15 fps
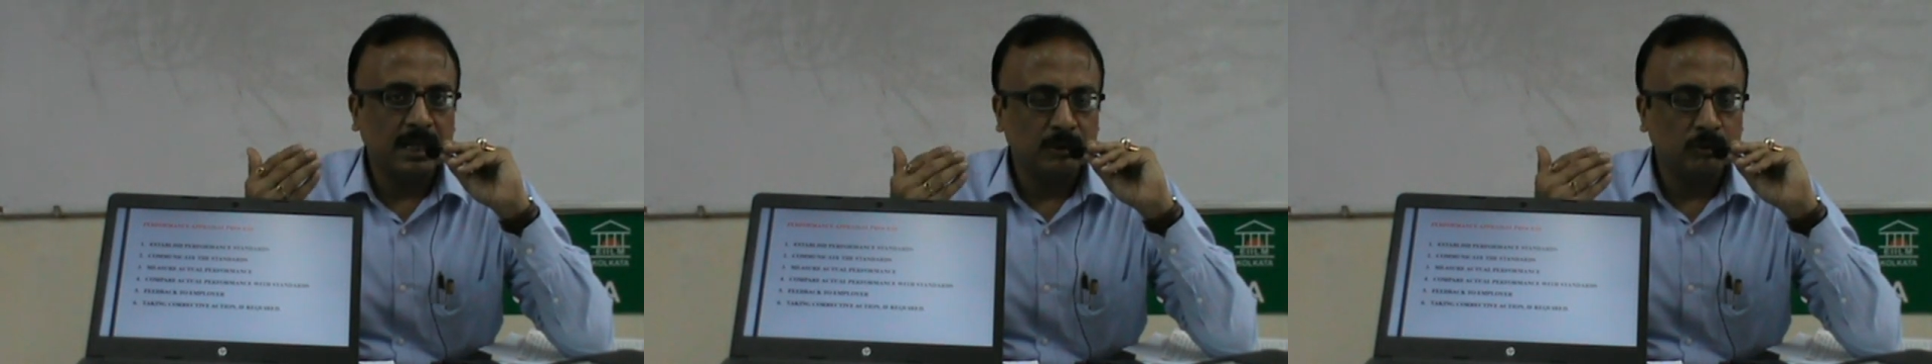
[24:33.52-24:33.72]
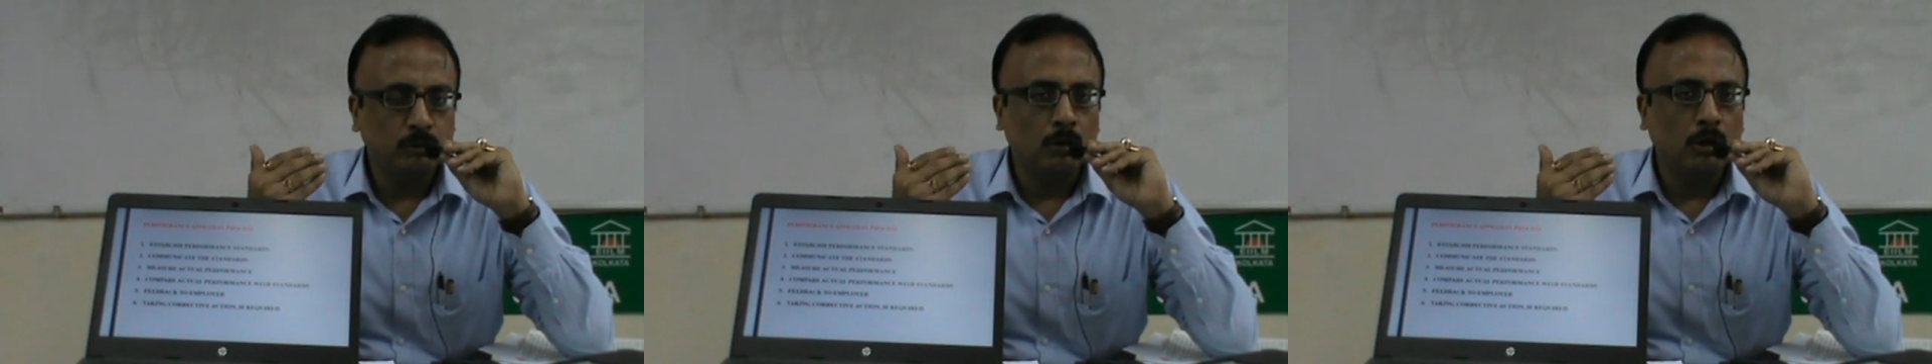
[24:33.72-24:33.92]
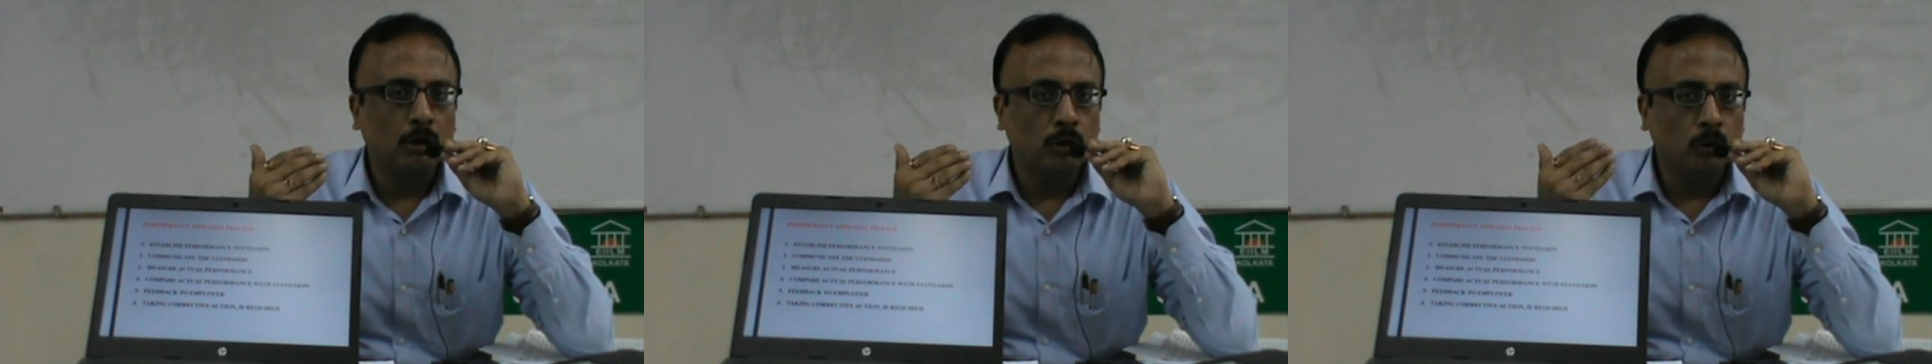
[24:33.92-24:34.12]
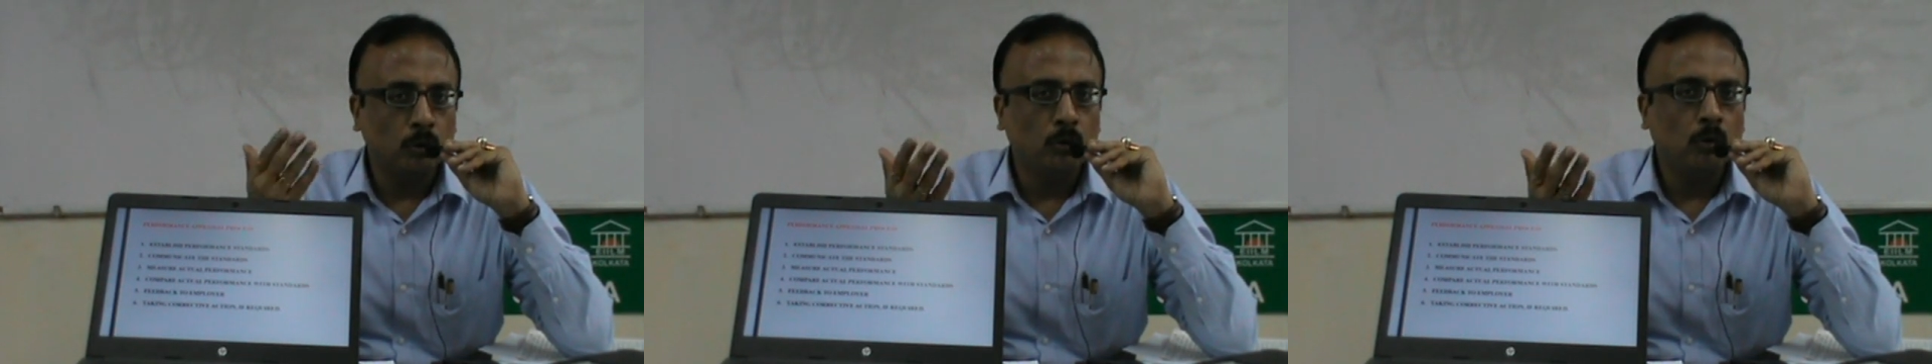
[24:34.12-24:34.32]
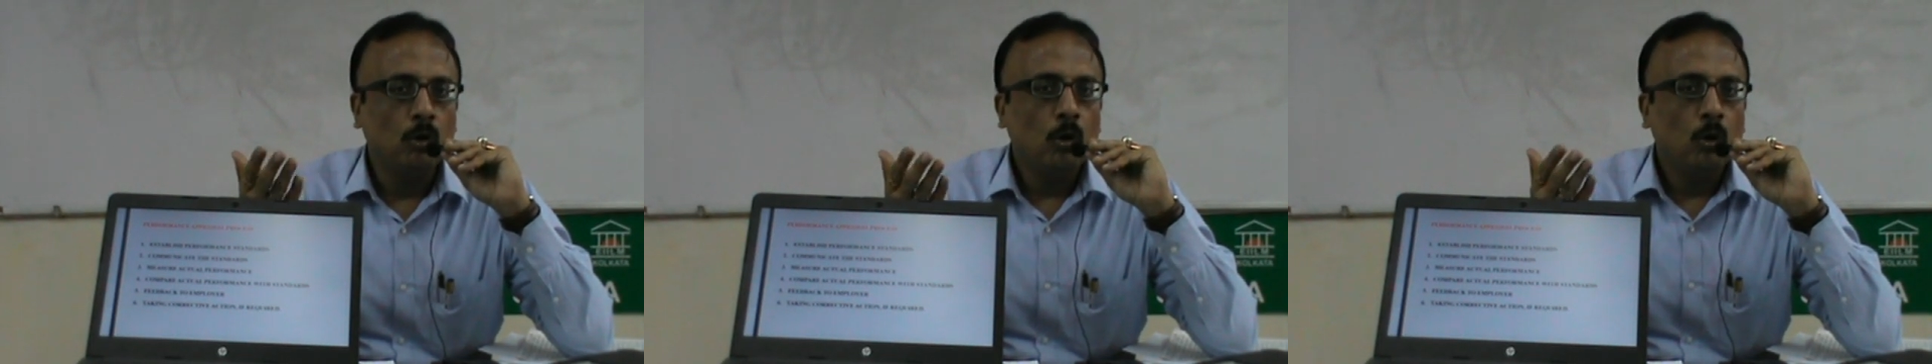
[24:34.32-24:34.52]
as you all
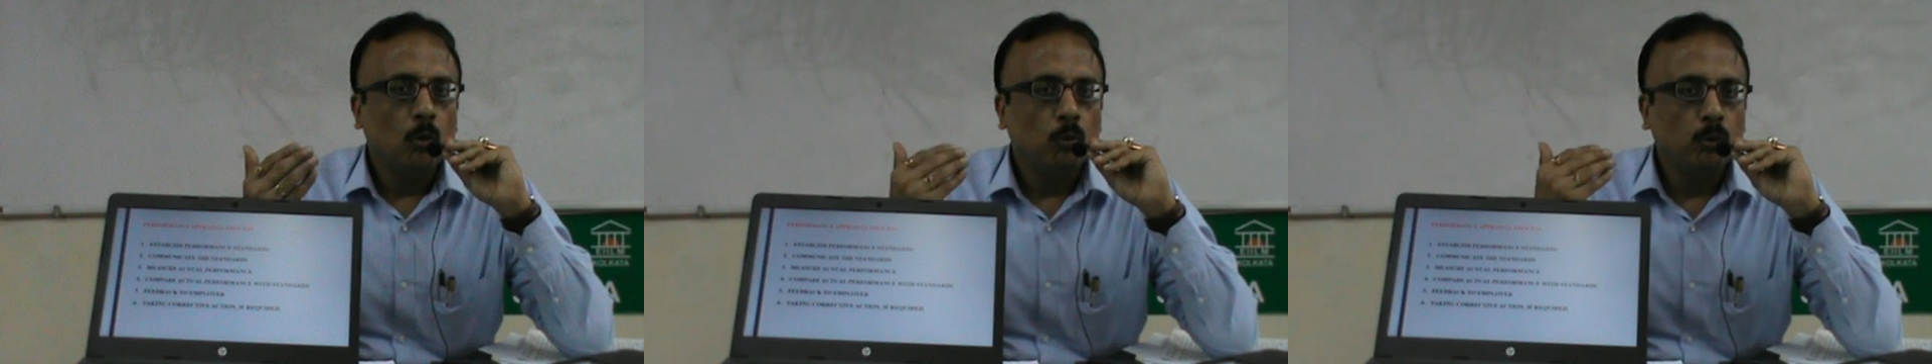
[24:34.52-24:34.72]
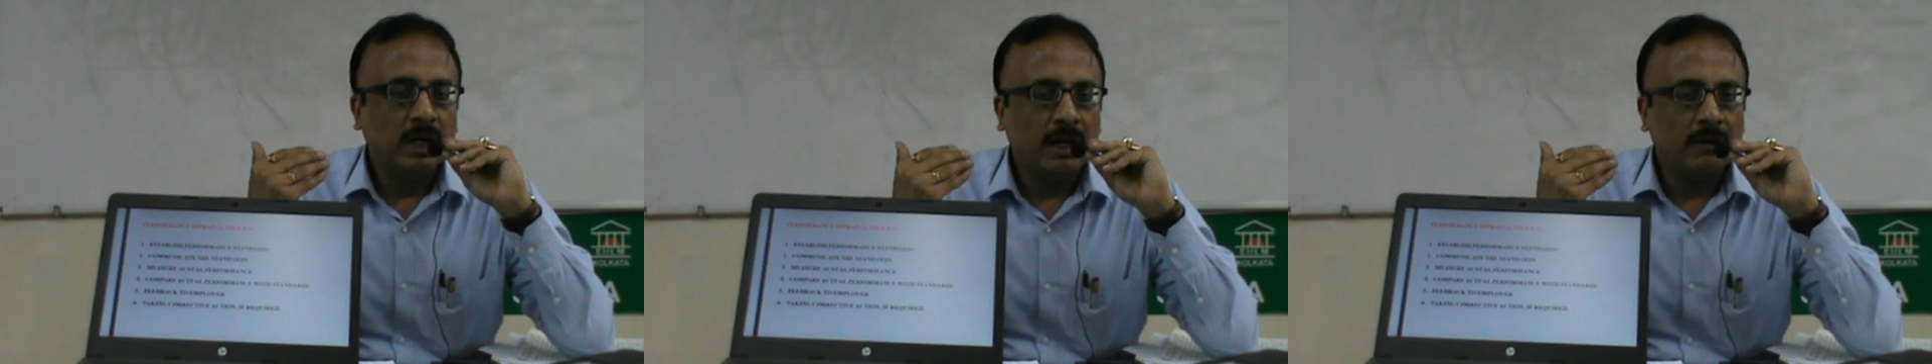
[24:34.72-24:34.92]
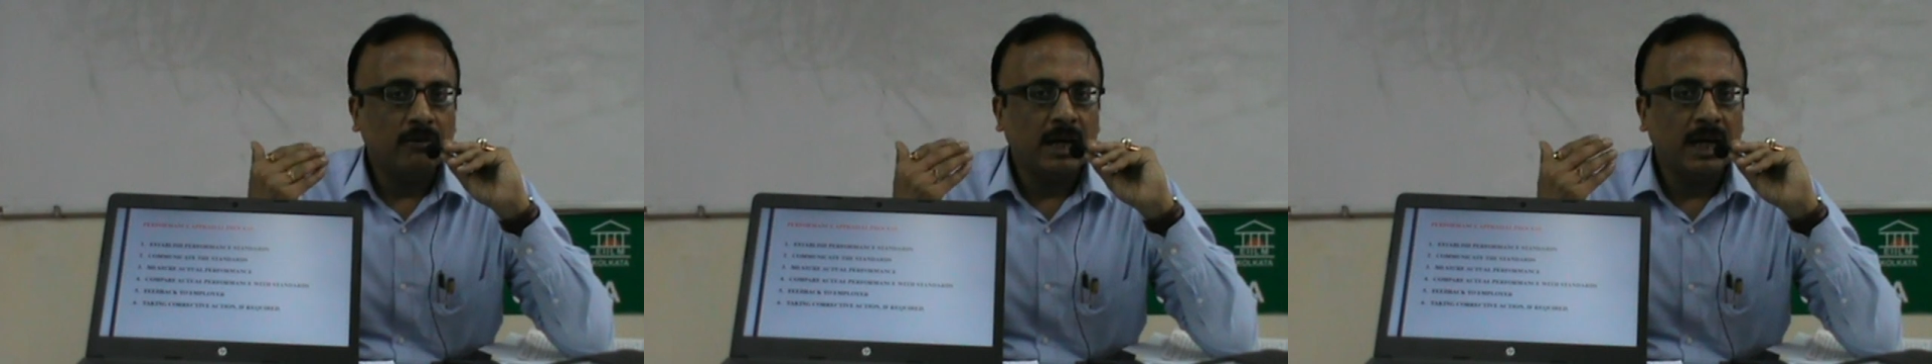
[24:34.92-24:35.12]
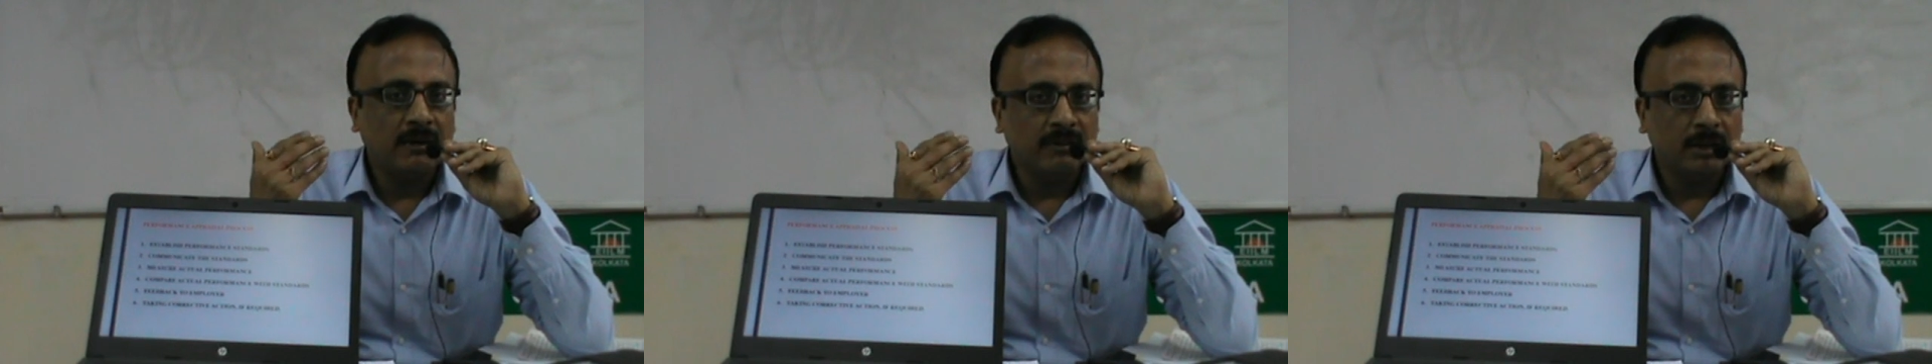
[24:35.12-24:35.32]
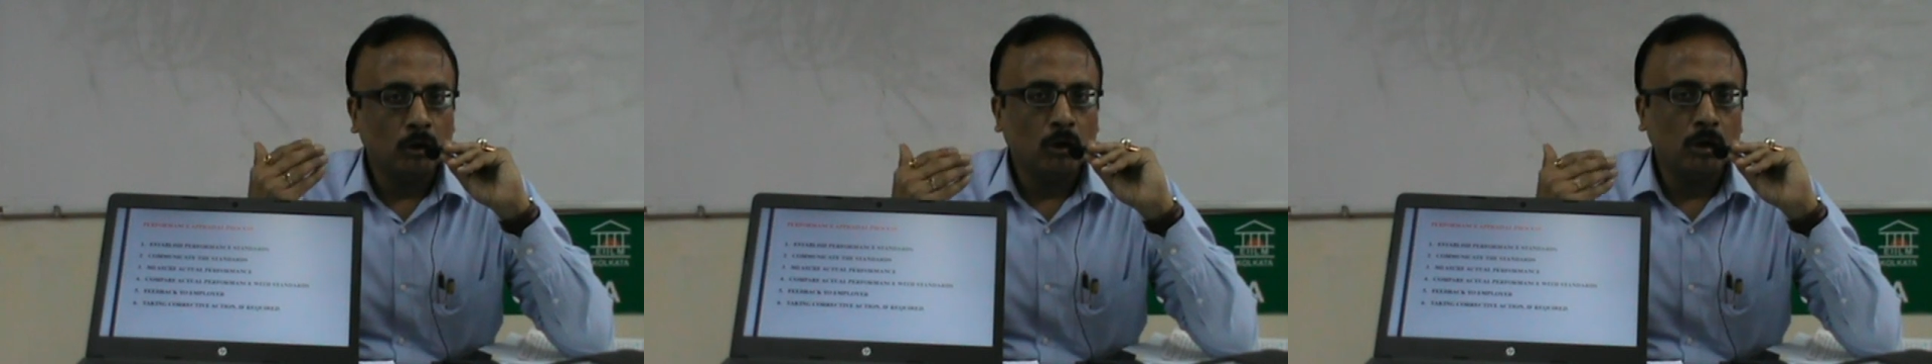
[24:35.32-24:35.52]
know, we have
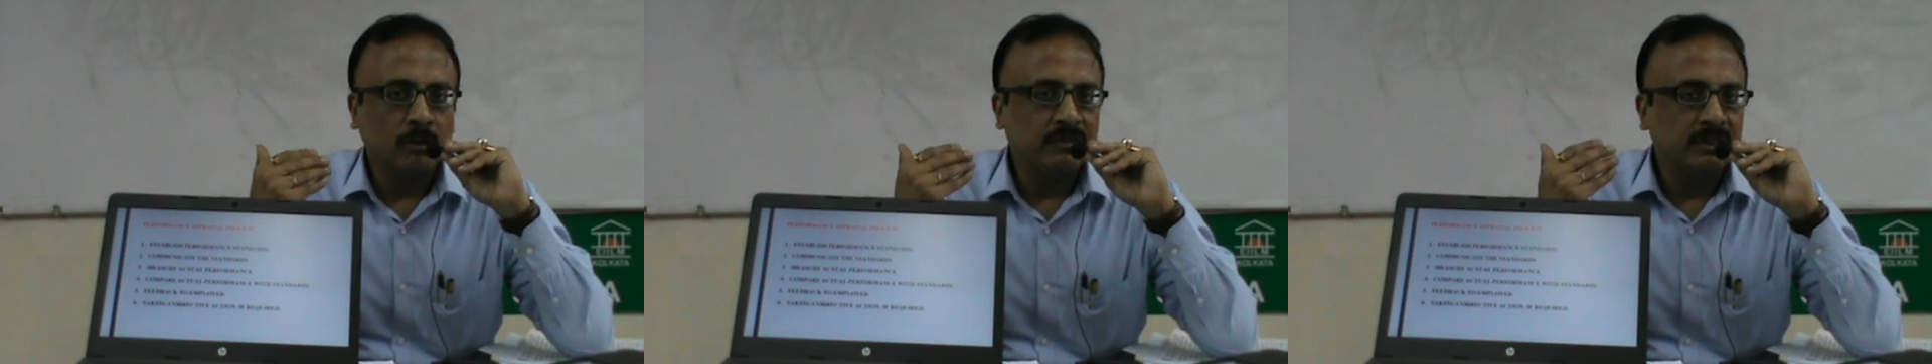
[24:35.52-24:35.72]
a lot